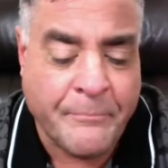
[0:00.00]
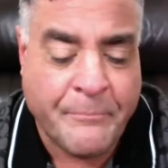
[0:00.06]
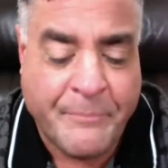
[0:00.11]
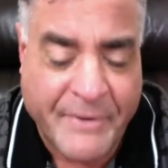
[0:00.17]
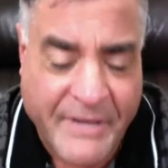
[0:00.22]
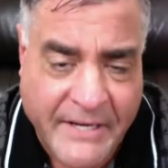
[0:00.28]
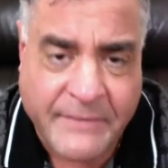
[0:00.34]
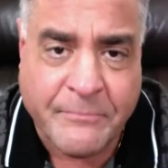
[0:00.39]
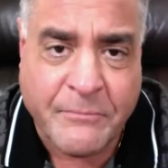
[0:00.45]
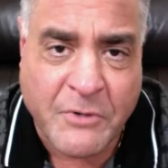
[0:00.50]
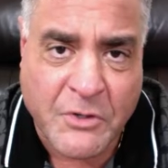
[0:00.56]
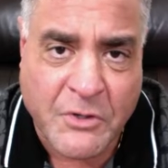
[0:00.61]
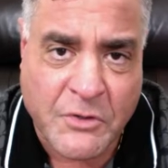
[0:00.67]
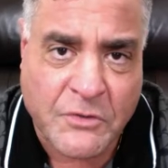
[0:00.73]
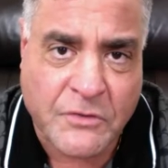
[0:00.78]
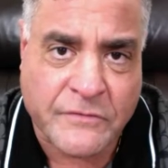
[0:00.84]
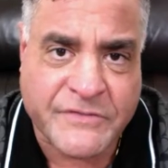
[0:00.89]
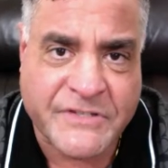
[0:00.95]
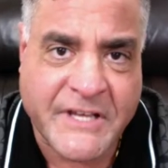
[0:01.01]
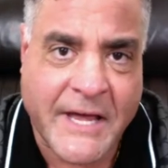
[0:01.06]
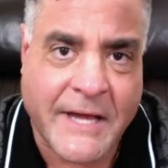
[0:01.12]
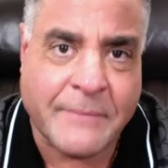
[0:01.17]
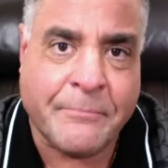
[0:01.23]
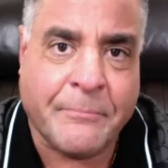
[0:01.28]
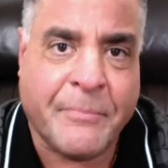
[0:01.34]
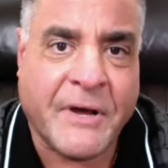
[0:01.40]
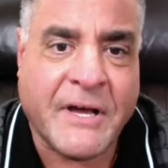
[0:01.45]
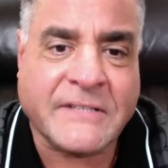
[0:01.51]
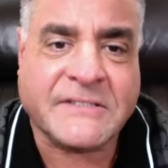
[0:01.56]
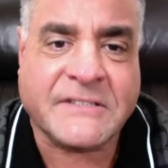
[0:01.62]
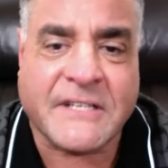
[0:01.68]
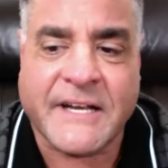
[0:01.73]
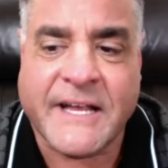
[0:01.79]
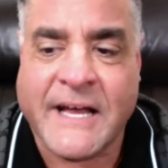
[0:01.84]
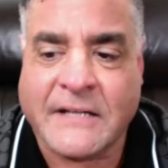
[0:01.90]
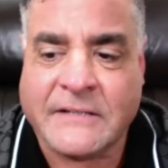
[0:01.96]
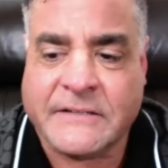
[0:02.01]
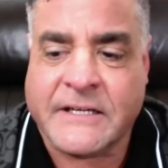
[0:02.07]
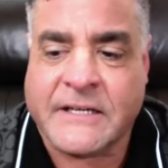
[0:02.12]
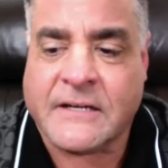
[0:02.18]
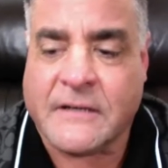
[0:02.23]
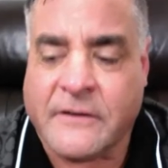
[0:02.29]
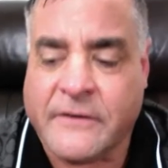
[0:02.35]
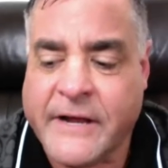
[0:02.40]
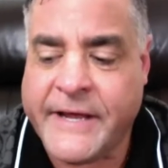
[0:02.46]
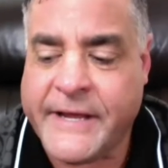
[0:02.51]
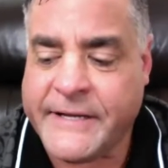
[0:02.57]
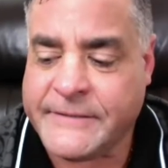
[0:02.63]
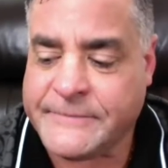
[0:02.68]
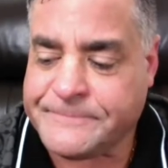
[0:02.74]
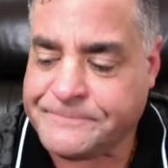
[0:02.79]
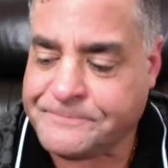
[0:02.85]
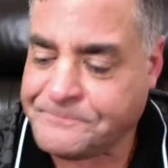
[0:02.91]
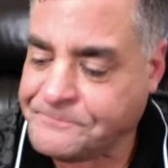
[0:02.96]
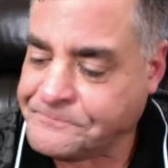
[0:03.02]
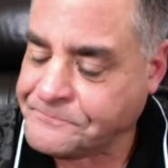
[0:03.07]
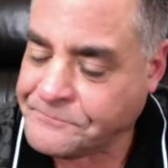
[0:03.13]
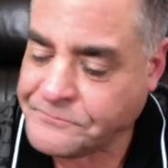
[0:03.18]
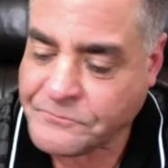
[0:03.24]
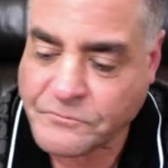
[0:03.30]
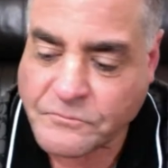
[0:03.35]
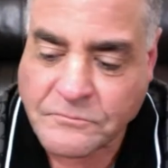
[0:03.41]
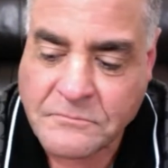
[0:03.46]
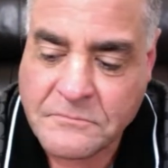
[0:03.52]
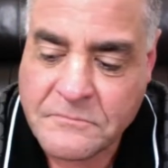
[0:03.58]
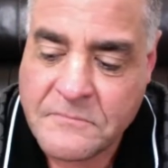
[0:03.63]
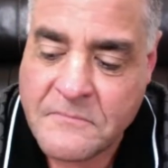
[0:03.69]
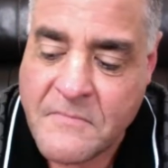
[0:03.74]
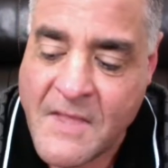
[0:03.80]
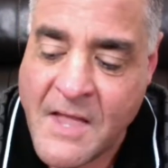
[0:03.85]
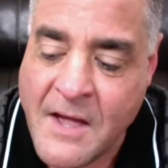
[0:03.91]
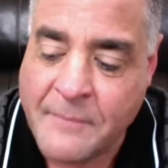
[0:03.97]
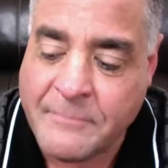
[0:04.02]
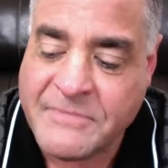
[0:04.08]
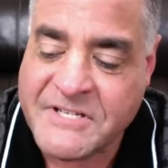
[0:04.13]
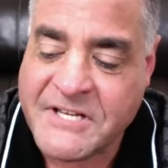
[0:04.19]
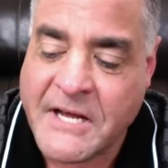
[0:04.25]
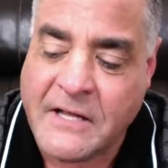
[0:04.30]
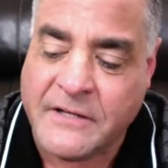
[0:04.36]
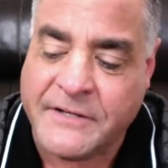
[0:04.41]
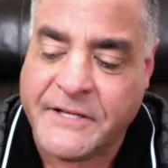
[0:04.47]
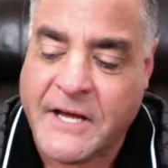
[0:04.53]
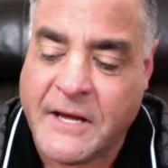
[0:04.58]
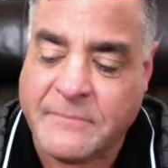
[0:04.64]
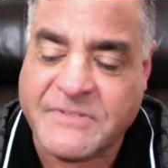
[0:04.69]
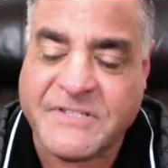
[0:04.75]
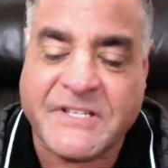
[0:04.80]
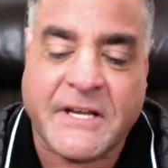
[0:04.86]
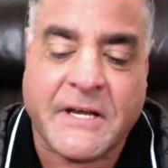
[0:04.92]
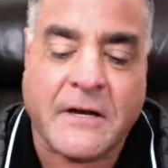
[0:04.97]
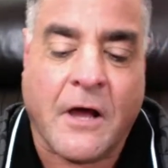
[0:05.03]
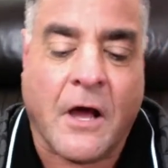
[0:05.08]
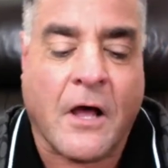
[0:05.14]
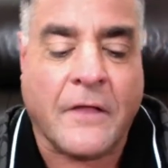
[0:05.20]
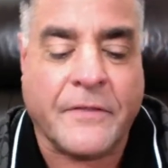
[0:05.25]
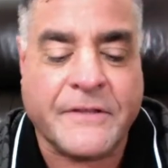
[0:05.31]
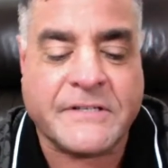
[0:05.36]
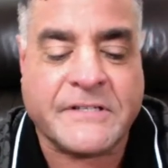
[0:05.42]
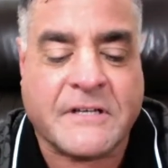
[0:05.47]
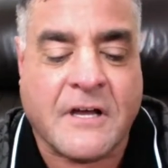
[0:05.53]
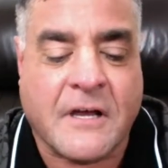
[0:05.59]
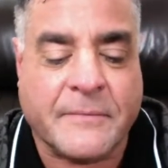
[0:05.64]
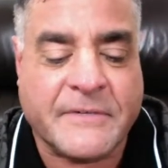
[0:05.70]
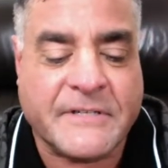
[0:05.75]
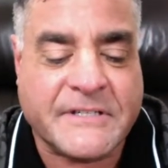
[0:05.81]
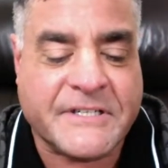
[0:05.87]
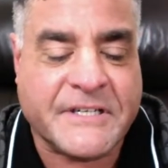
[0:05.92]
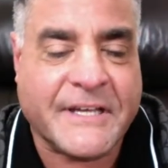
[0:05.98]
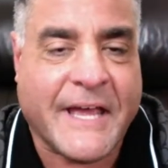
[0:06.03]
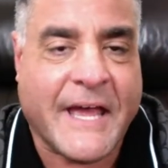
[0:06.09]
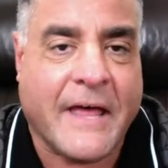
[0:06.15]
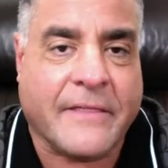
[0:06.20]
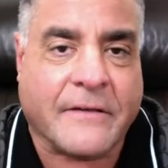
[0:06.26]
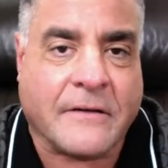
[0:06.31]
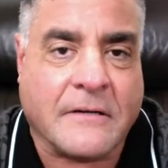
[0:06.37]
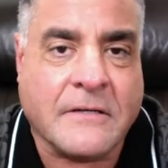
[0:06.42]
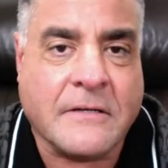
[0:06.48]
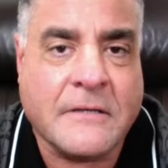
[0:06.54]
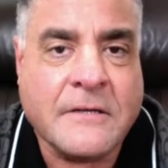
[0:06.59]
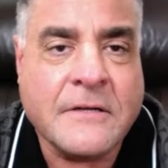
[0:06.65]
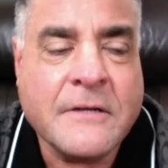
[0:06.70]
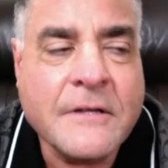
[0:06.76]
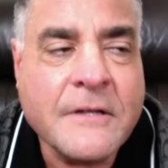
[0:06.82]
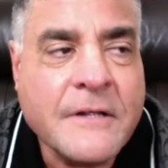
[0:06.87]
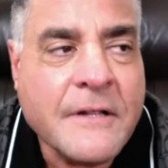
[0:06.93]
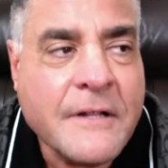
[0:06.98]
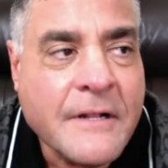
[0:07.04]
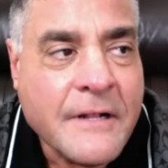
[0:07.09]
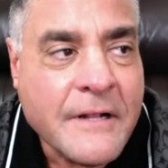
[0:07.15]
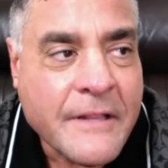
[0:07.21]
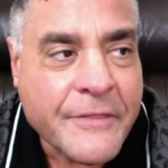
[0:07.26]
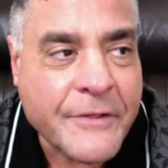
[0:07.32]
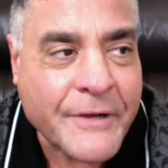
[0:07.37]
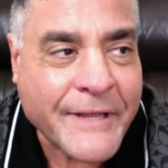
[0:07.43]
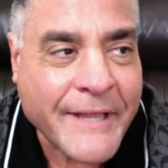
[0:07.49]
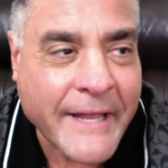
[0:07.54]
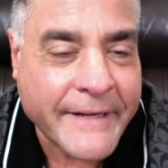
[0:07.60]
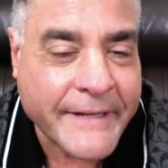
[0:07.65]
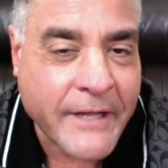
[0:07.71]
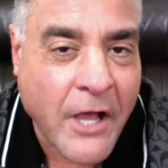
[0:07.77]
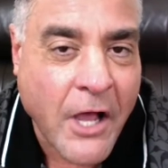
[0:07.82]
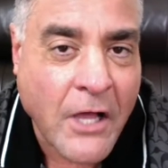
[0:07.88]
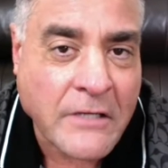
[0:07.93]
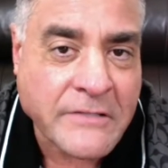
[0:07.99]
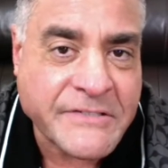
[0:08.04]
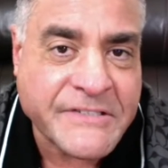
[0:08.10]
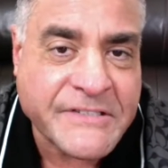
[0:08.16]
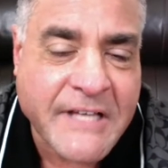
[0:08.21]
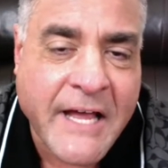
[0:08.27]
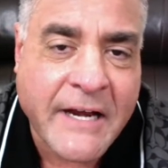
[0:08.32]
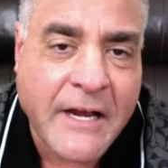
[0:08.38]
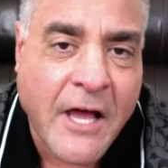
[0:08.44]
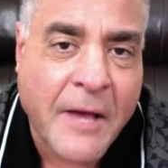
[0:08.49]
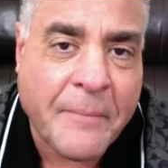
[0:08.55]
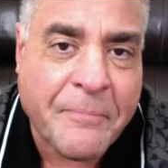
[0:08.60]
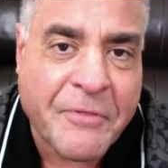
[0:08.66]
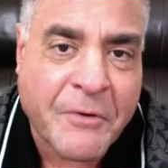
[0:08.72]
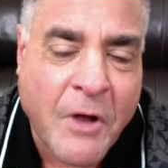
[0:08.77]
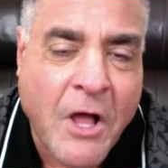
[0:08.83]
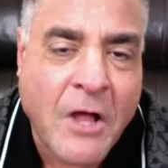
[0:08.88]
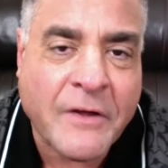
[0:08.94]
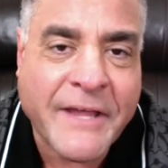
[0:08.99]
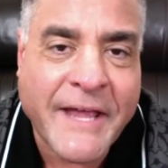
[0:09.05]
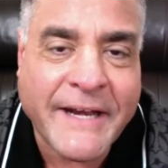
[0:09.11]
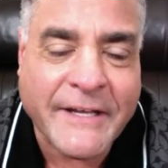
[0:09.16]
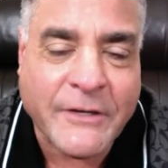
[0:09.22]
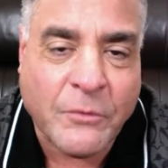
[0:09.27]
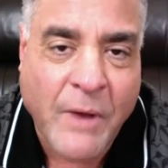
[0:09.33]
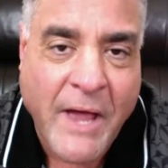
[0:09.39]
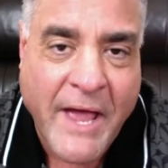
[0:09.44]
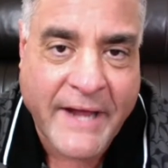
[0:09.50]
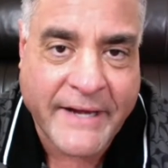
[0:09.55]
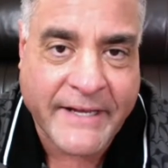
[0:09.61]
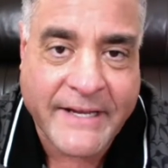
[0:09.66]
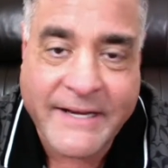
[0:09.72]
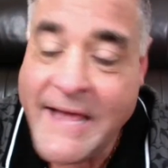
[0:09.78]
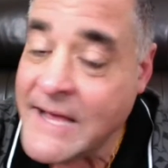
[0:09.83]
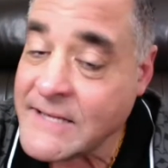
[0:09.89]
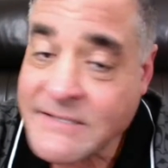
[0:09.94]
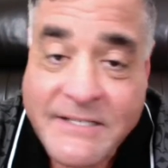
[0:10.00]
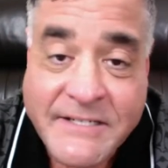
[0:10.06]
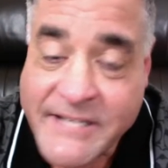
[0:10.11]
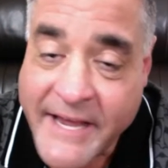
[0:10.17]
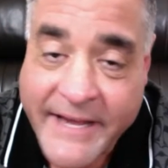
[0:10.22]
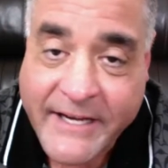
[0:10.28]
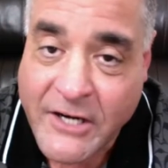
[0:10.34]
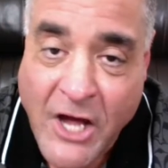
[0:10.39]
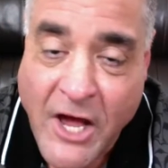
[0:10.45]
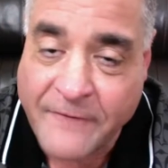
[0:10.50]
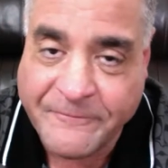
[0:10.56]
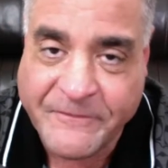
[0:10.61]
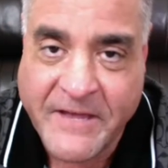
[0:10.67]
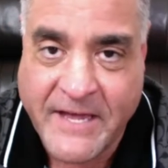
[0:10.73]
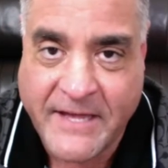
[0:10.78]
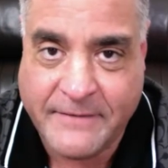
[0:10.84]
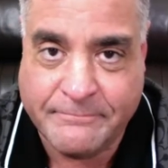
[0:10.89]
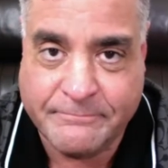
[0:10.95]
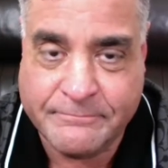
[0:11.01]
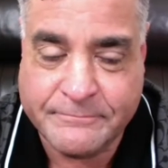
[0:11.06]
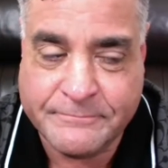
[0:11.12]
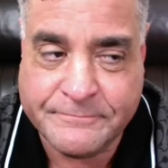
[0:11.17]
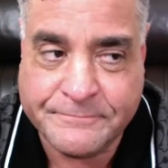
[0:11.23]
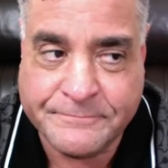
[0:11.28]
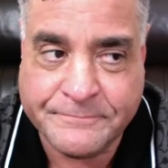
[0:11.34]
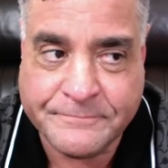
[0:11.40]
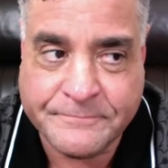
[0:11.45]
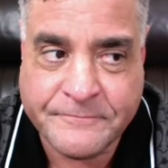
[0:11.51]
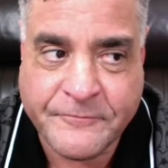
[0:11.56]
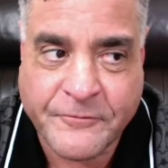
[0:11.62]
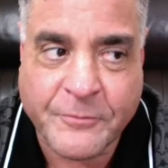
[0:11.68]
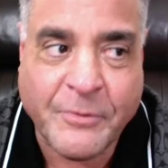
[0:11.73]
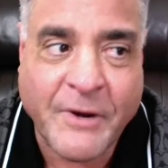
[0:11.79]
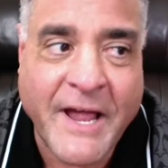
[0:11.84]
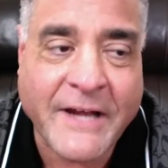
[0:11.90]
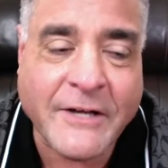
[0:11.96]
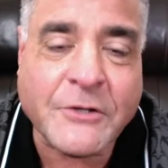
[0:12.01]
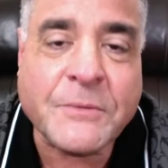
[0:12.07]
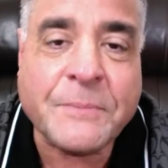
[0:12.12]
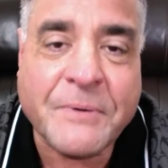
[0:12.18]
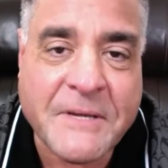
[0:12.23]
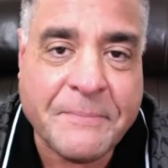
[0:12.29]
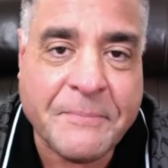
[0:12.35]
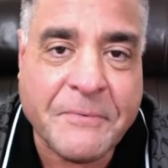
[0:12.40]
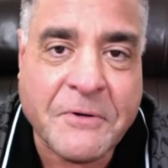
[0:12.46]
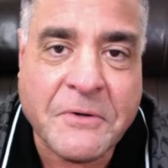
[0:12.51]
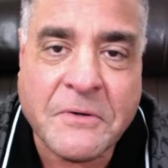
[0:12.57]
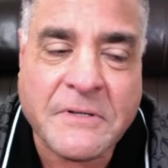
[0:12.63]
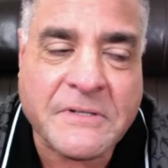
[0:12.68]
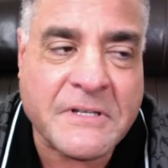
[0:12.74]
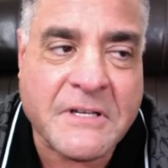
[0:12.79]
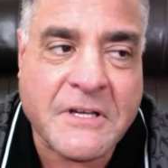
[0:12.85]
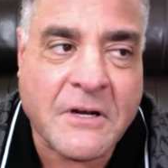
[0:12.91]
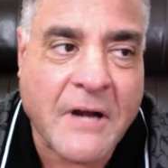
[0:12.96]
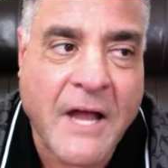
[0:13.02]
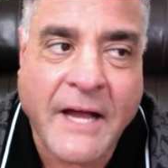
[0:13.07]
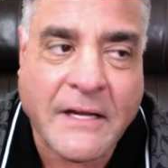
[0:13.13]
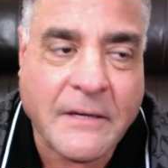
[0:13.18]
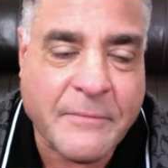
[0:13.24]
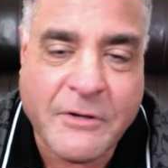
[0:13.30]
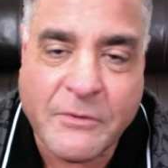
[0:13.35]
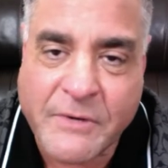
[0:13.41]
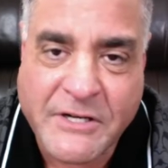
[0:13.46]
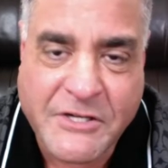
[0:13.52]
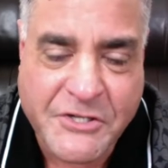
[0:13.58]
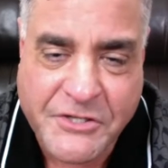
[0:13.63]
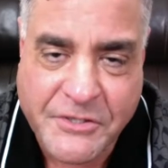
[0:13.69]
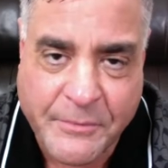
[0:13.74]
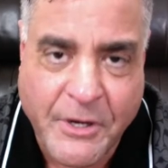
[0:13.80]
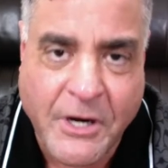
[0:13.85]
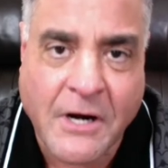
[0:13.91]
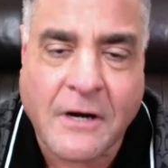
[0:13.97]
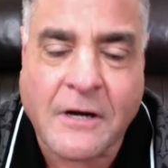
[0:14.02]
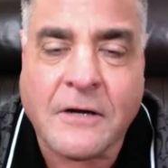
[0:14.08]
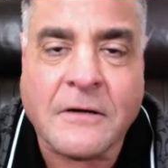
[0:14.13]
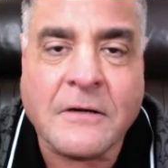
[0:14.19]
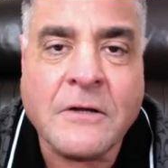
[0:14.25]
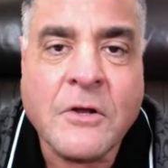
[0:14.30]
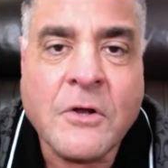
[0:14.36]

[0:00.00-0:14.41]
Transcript: big moves getting busted out there, all right? I'm telling you, I'm seeing all this coming together. They're getting all set up, they're all getting ready. It hasn't taken off yet. For brand new people, you're not going to be rich tomorrow.